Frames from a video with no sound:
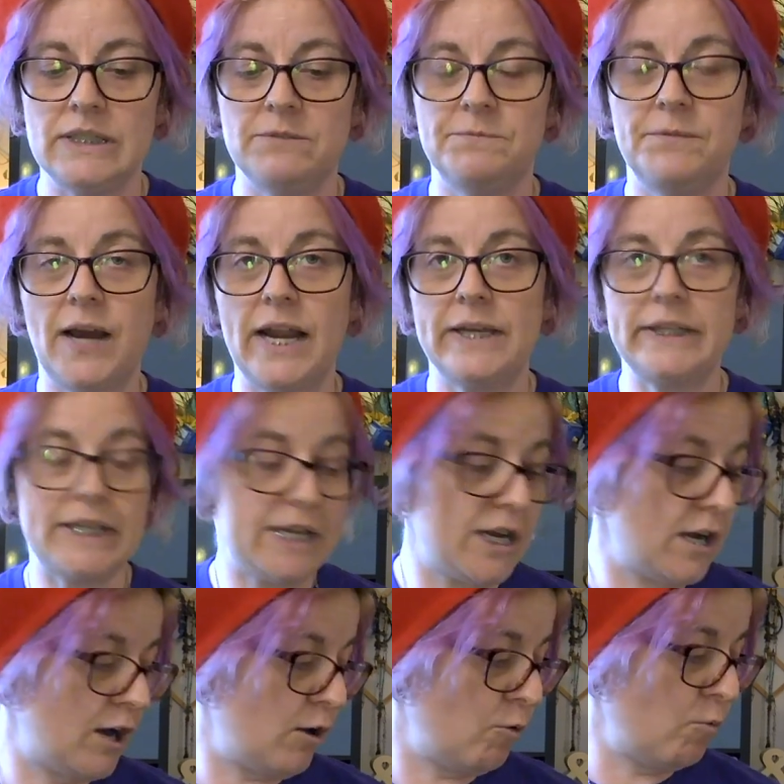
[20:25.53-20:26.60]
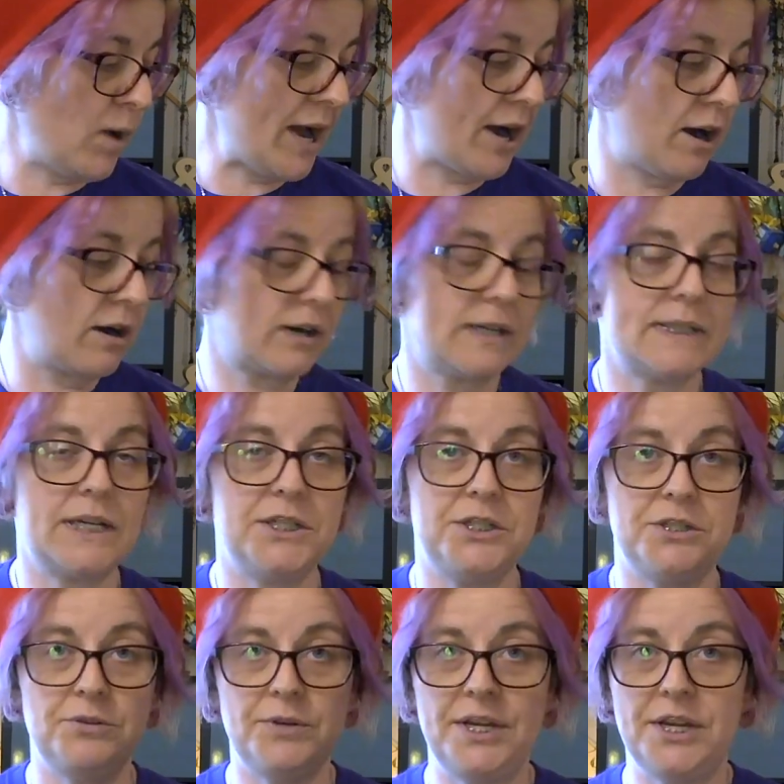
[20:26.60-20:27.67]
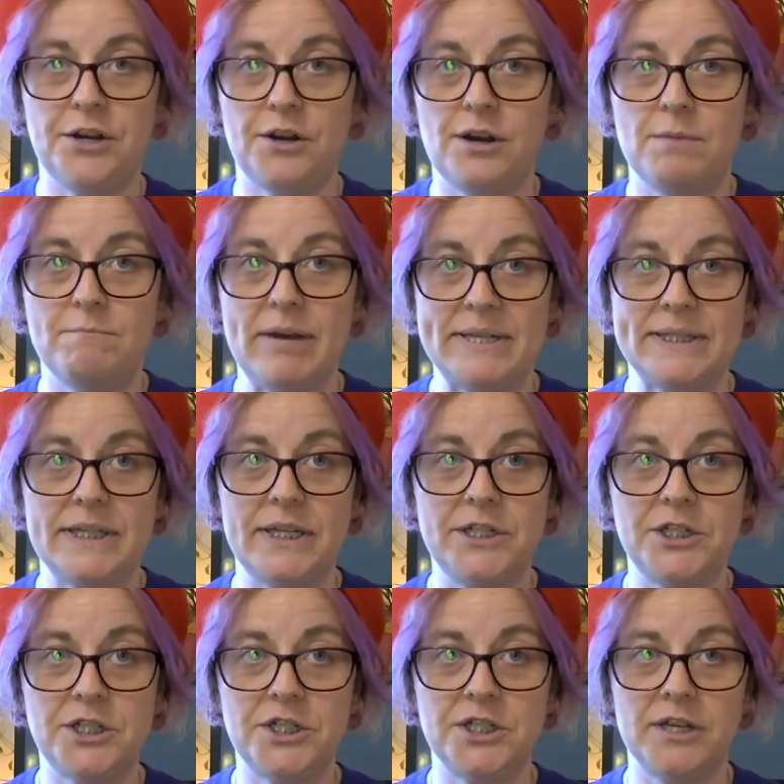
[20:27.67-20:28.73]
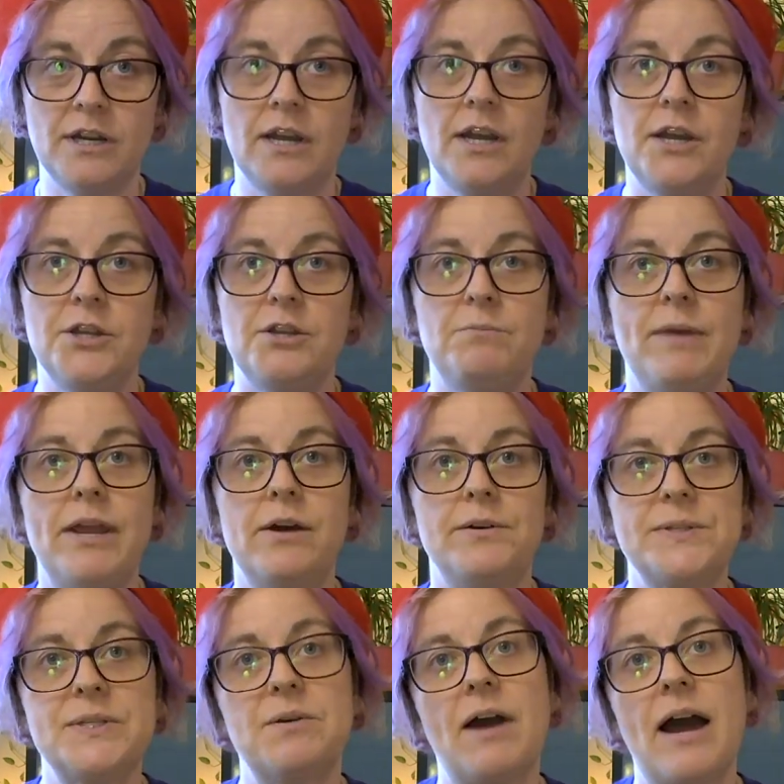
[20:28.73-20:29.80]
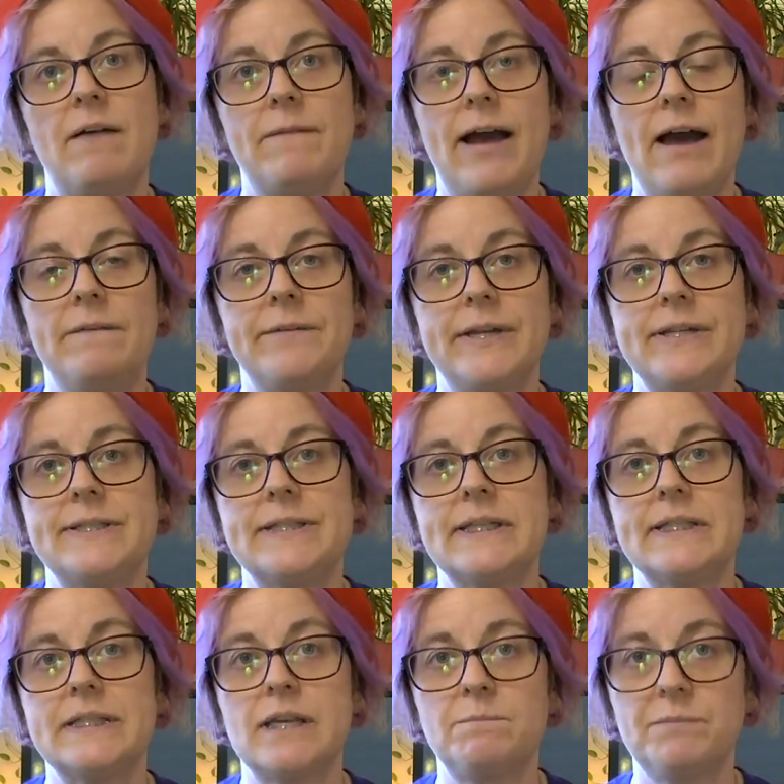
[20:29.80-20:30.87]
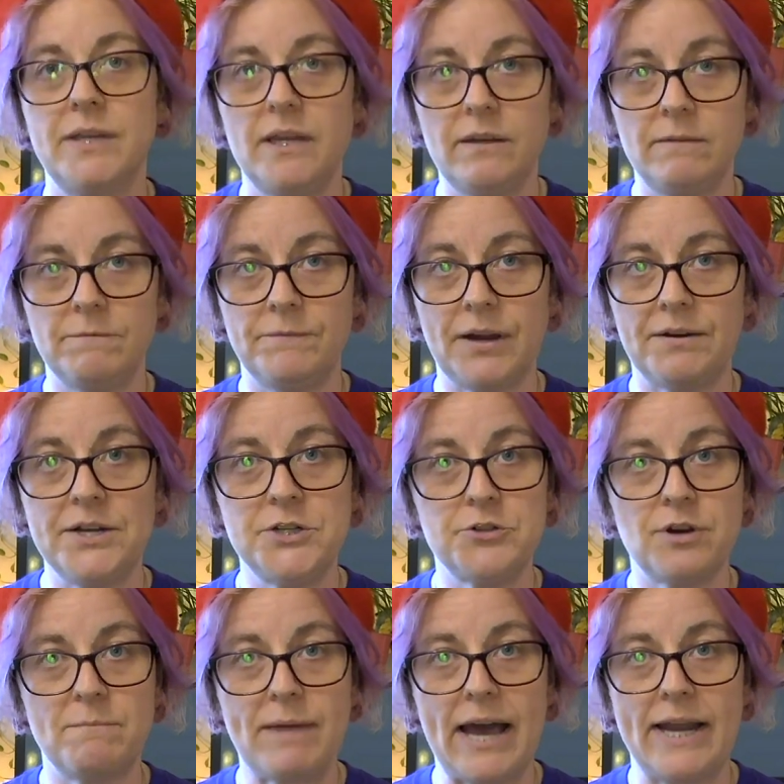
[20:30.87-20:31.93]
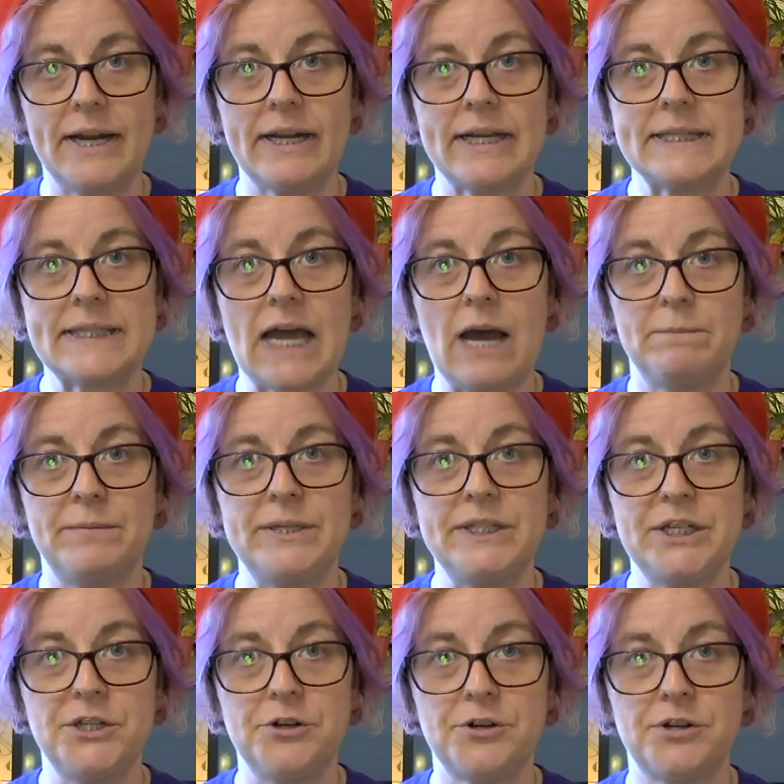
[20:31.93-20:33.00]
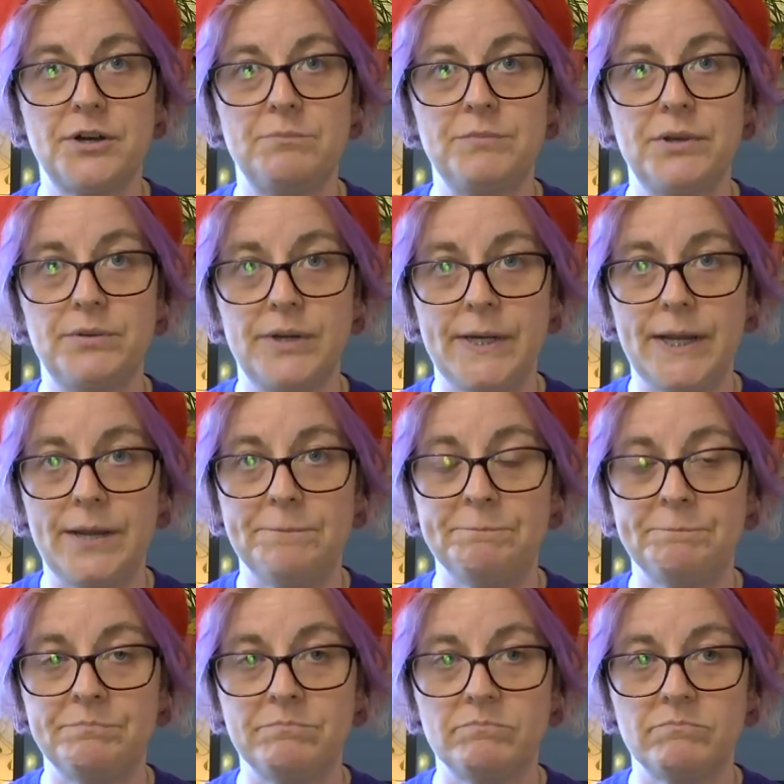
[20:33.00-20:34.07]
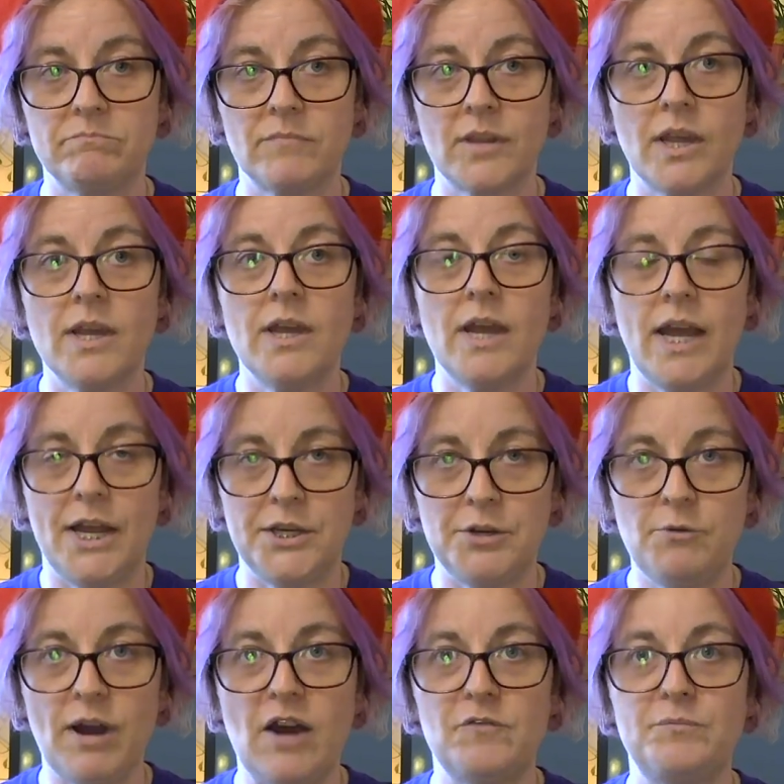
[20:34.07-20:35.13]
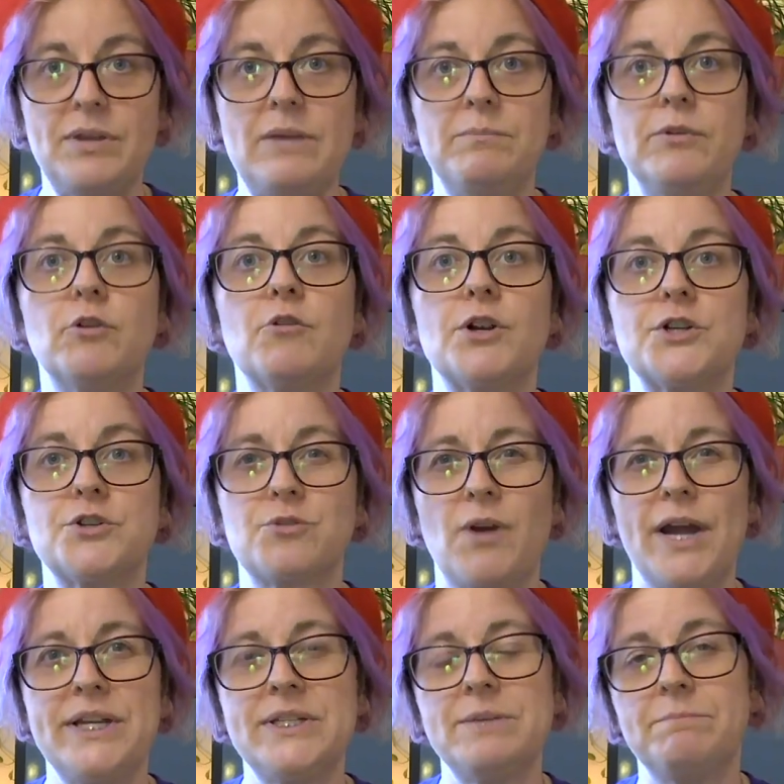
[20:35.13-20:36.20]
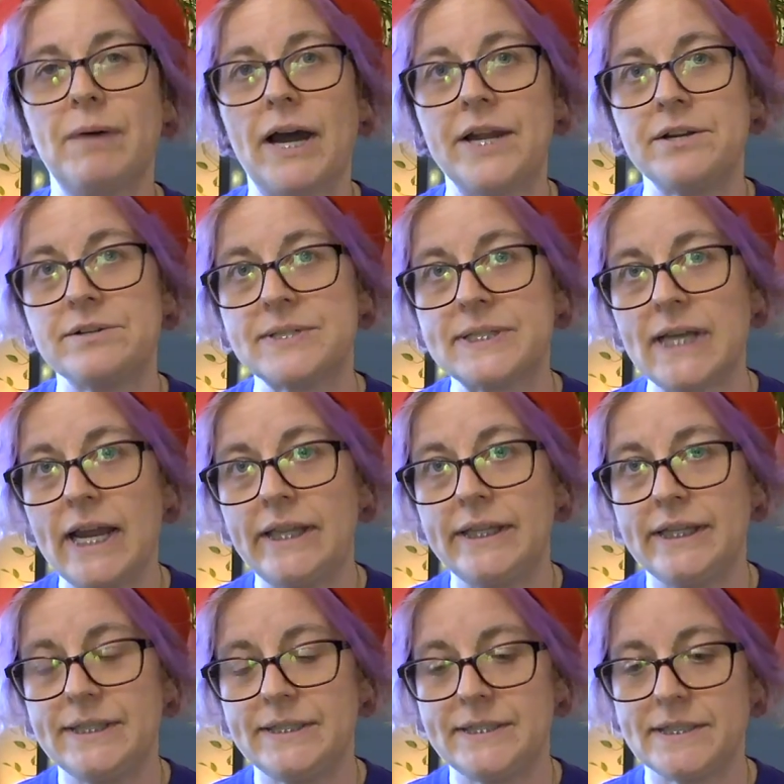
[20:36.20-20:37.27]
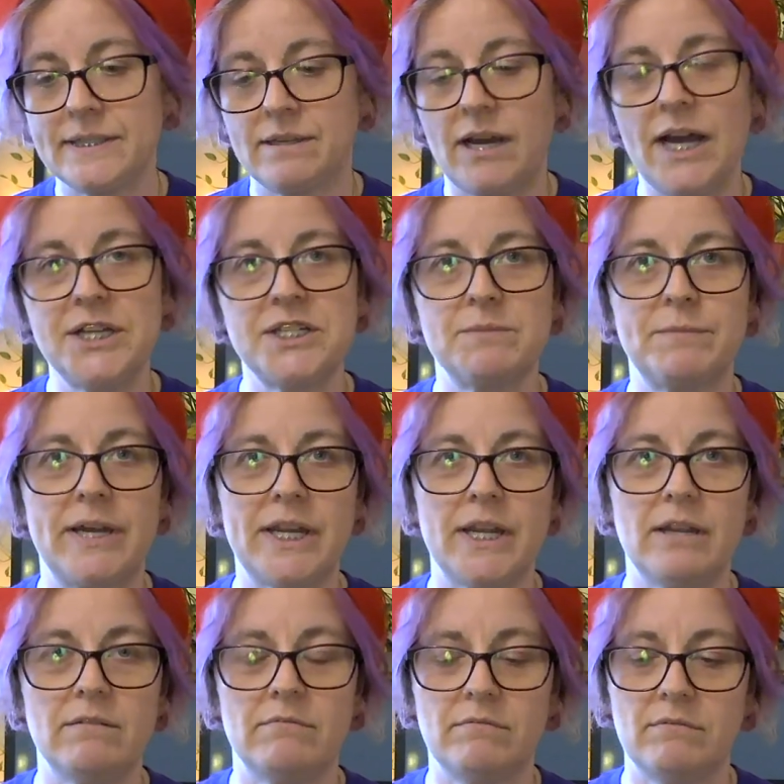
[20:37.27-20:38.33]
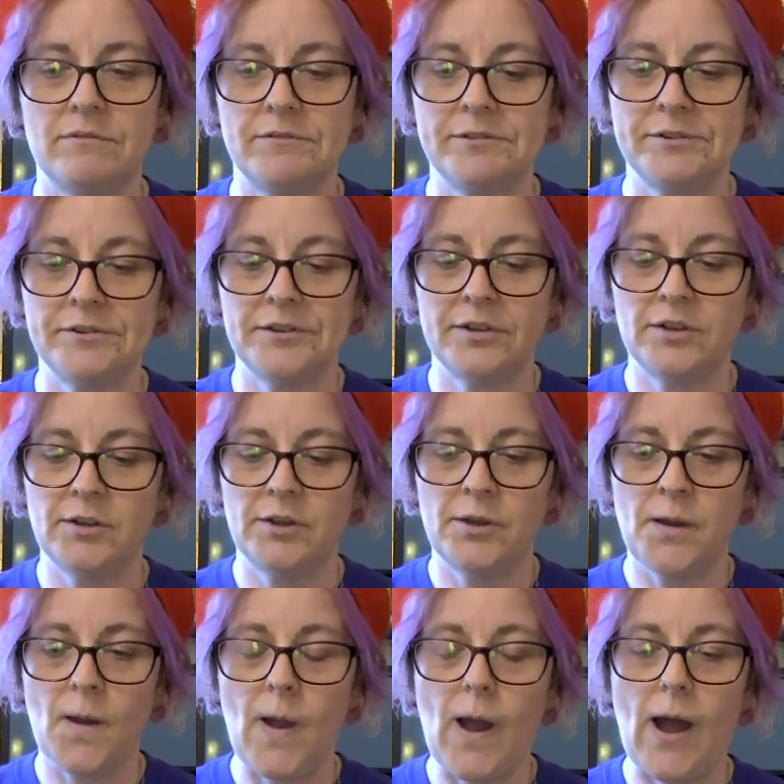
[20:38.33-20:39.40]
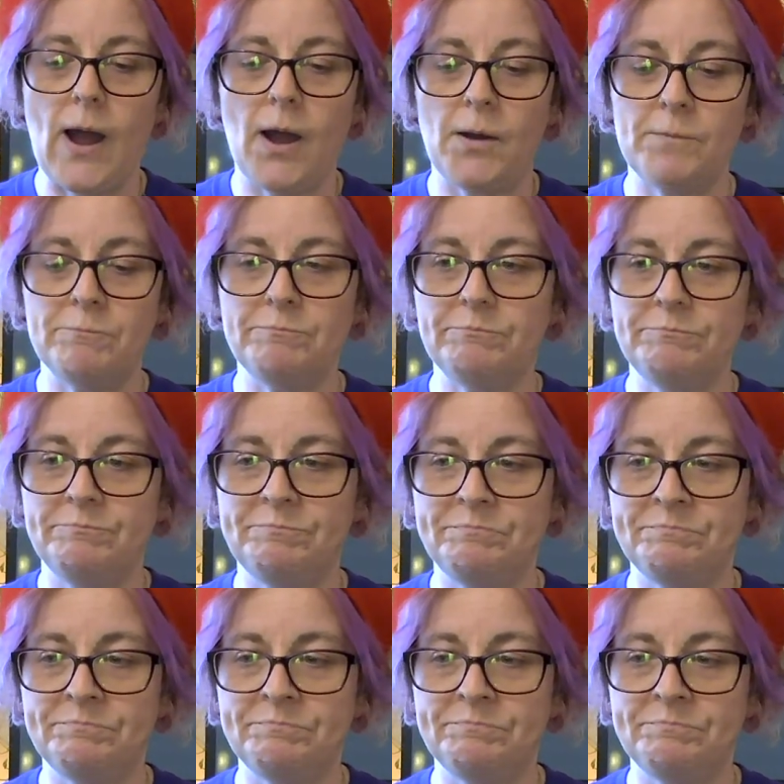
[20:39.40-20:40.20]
divinely aware, because I do hear message. You may also have evidence that something very traumatic has happened in your community. And you have people who are trying to buy your silence, hush money, um,